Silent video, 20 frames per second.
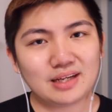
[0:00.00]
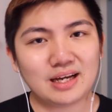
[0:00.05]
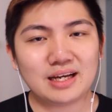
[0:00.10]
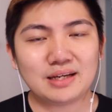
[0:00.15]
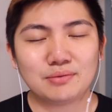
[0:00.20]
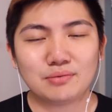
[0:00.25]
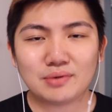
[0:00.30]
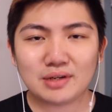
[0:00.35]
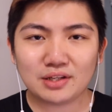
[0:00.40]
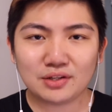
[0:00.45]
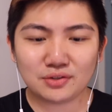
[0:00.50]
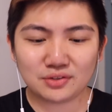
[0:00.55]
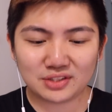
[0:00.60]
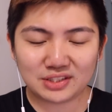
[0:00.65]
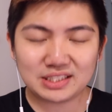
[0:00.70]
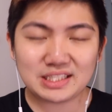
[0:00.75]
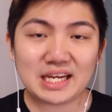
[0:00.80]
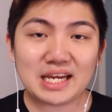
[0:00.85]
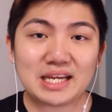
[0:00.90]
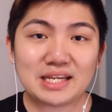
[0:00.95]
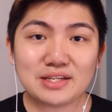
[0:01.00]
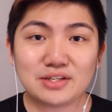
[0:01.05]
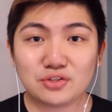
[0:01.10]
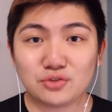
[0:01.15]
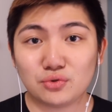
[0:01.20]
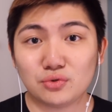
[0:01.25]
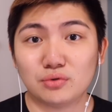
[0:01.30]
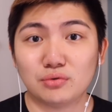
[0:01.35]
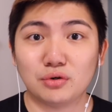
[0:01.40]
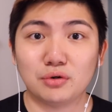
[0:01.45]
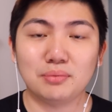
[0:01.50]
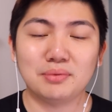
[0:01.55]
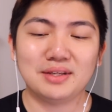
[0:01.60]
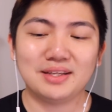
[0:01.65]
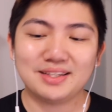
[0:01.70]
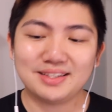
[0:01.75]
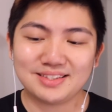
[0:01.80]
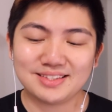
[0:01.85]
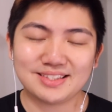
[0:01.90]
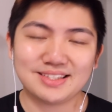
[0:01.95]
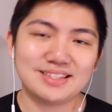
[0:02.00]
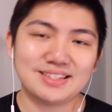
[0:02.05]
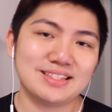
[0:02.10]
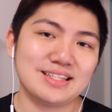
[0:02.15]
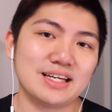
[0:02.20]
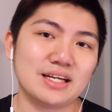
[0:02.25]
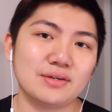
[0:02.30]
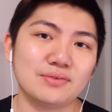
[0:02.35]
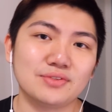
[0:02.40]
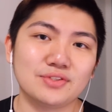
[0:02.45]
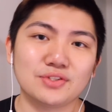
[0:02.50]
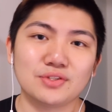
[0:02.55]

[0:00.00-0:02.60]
I rather stand and do a role play than sit down,